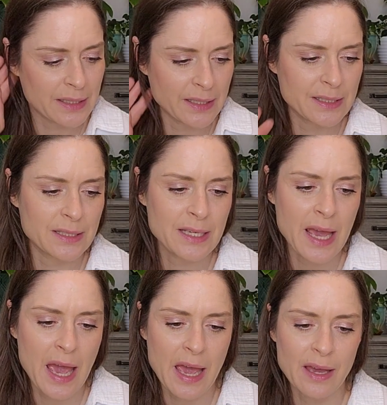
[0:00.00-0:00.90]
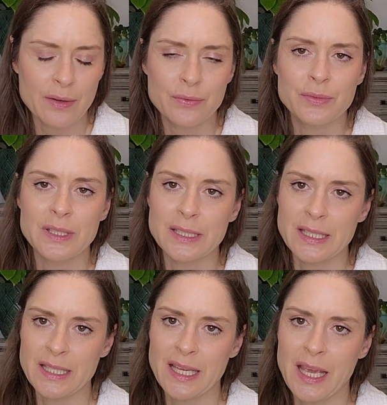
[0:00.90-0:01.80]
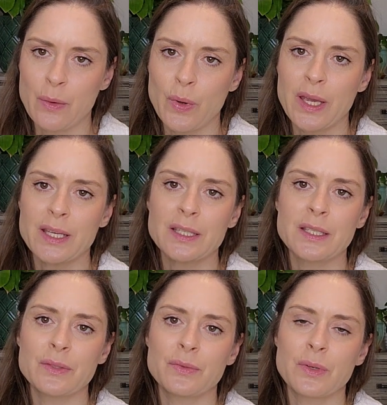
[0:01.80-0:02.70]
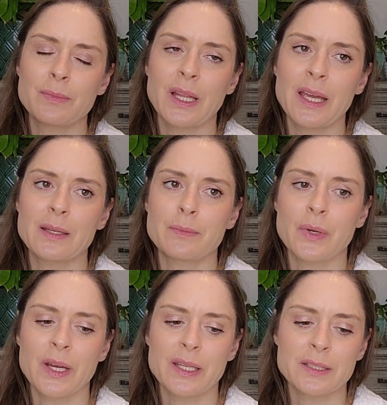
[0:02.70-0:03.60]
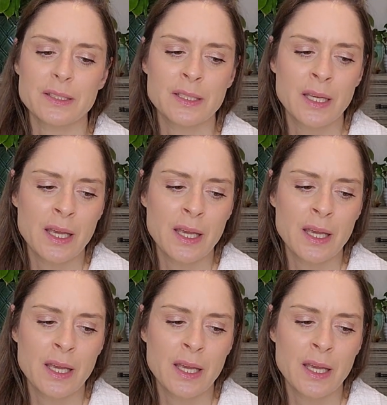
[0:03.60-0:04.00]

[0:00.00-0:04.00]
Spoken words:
they didn't have the DK weight from Lion brand,